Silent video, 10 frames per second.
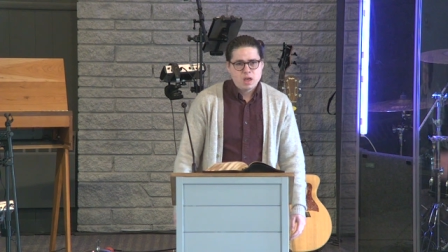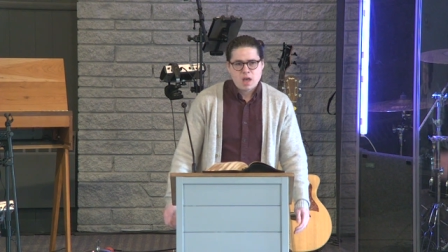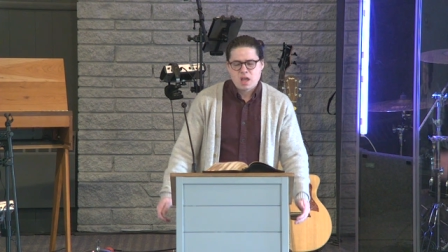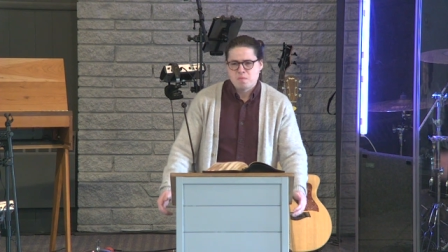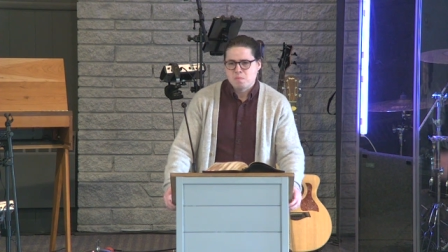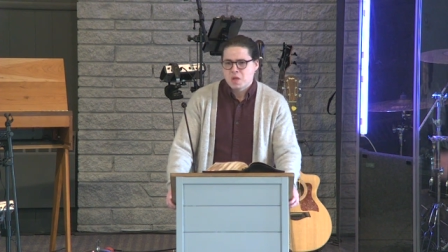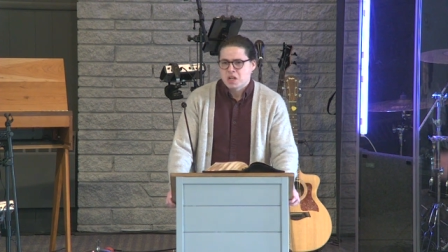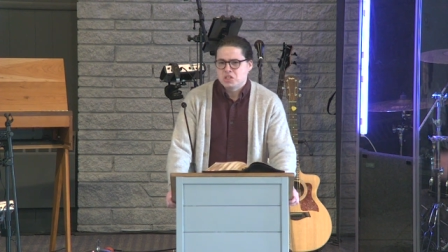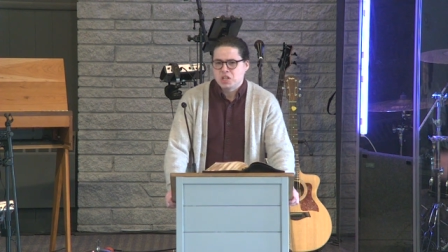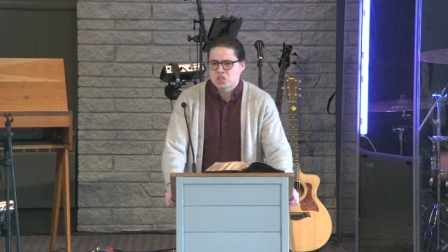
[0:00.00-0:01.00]
and
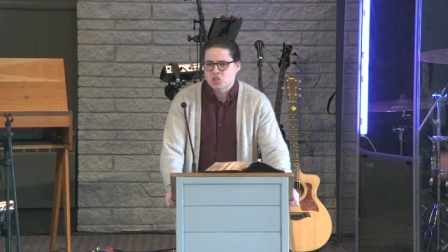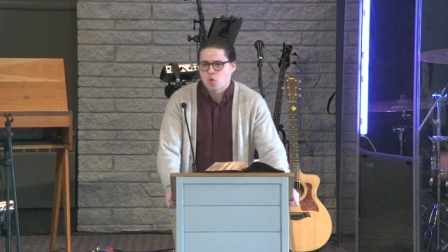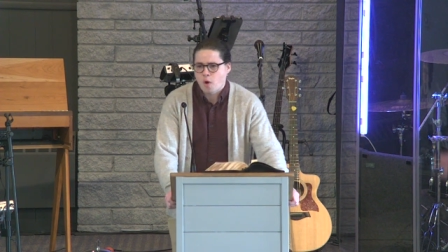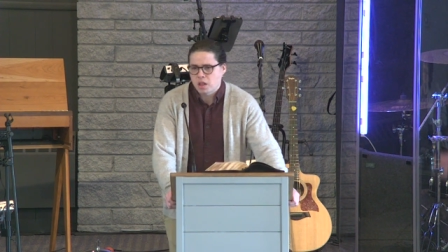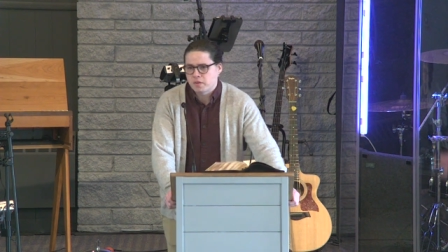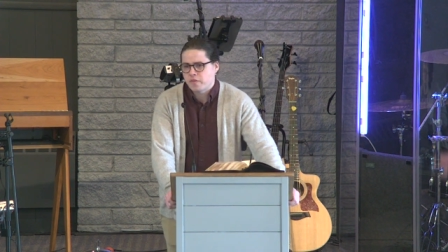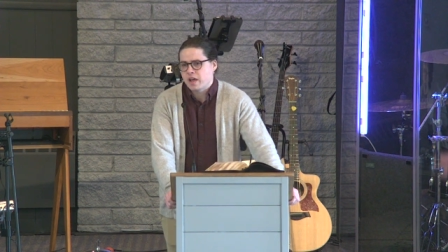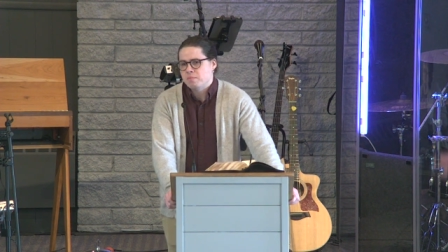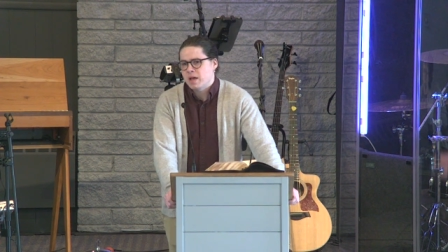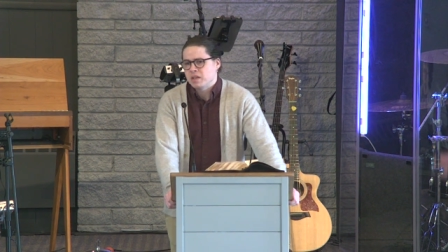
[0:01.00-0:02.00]
disqualified
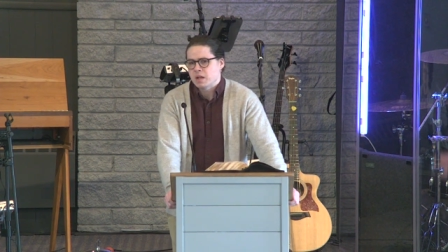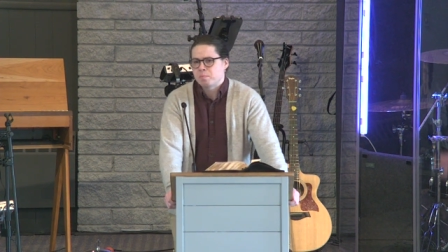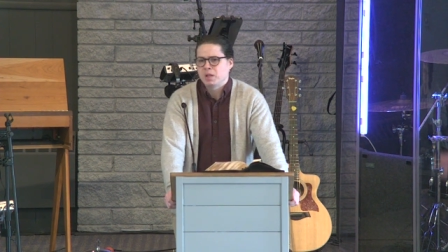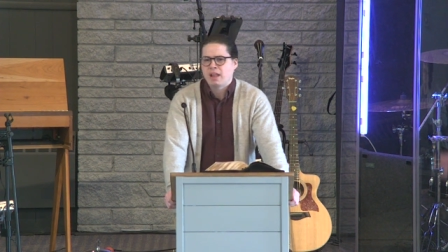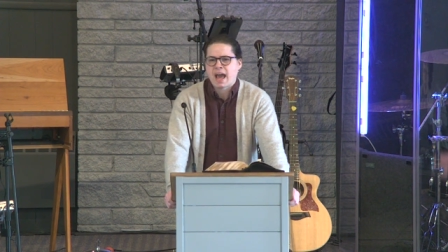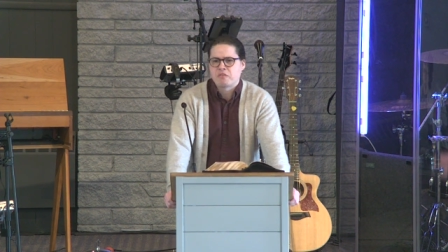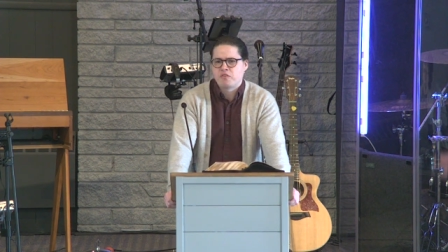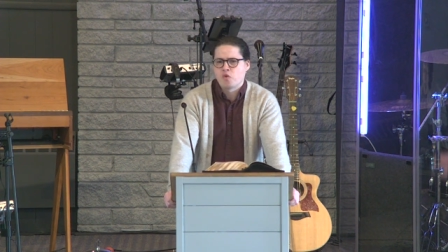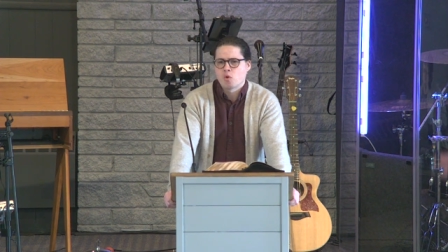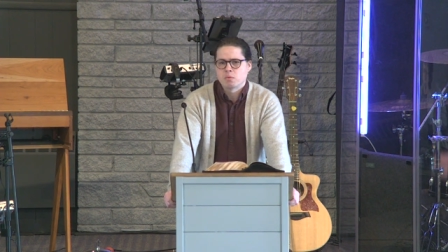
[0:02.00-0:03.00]
men get
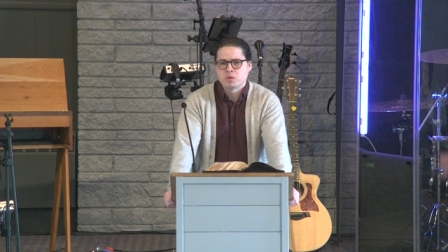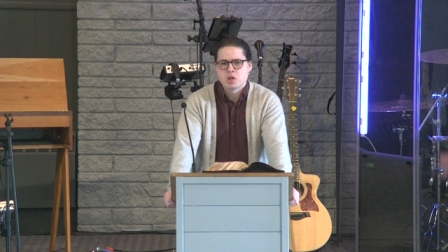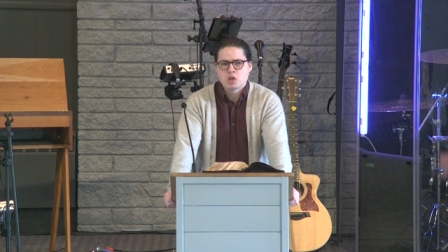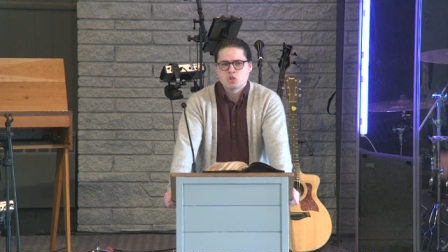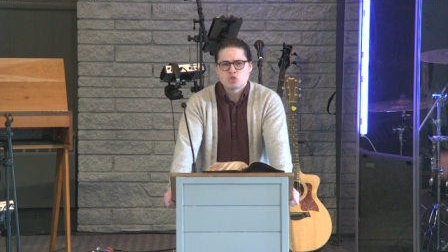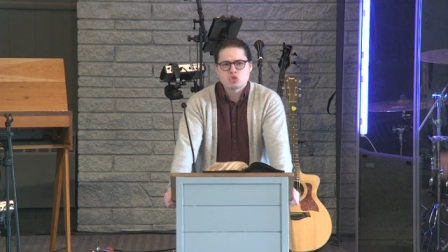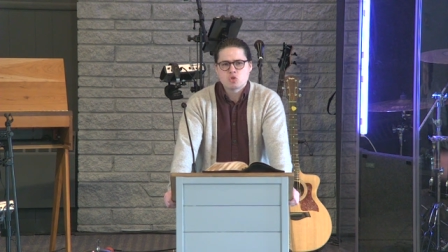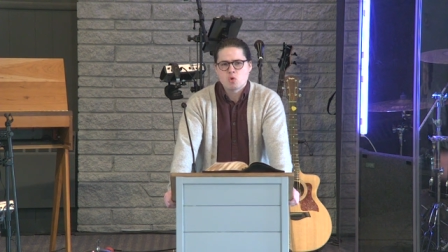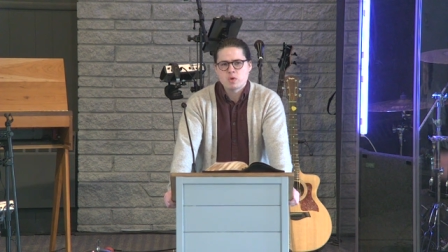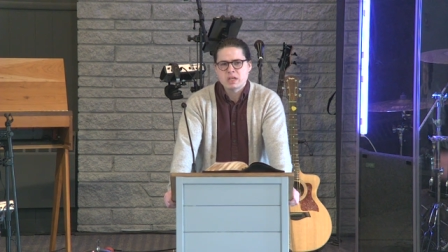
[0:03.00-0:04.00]
platformed
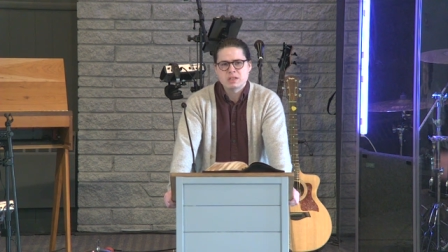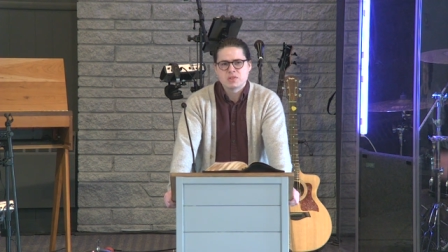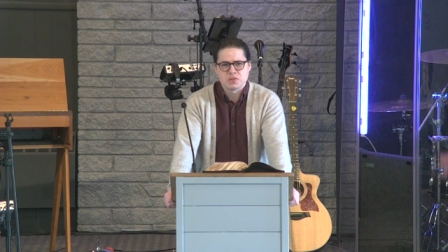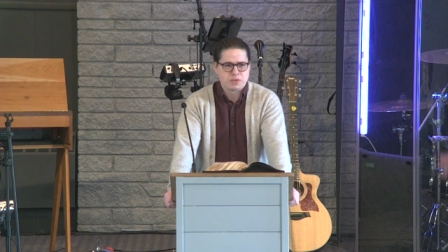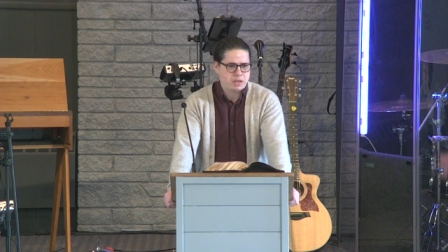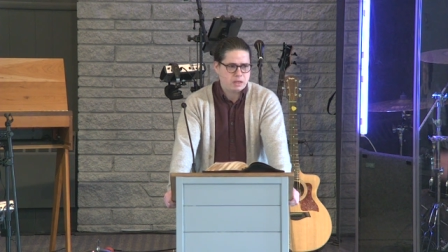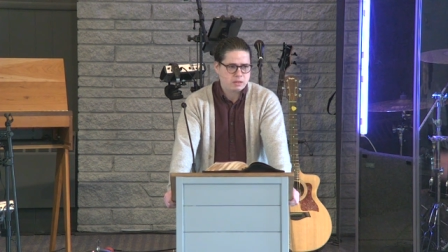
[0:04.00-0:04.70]
so easily.